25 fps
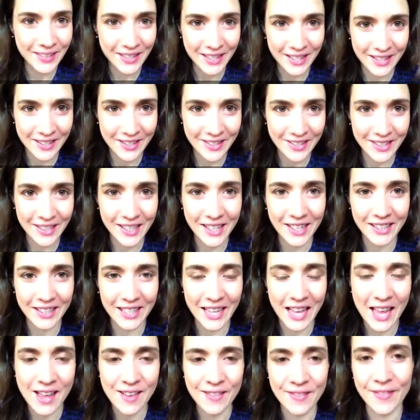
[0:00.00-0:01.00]
videos
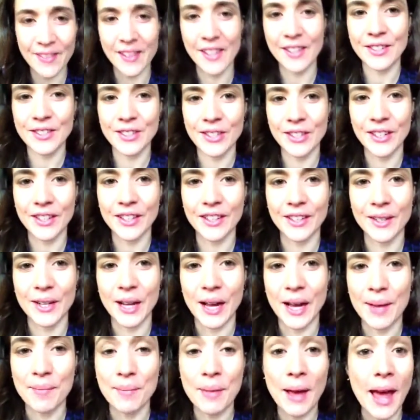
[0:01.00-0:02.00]
lately have featured
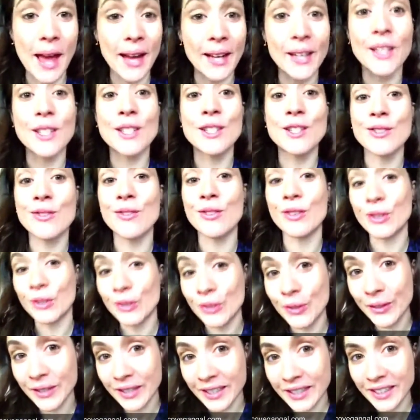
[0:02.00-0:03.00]
uh, packaged
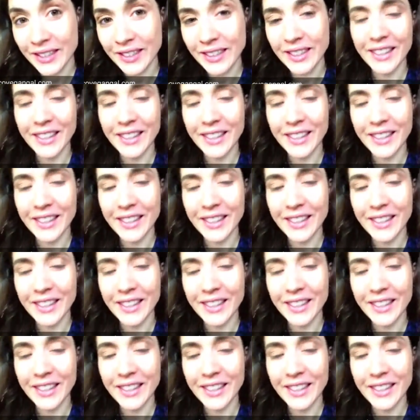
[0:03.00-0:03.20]
food,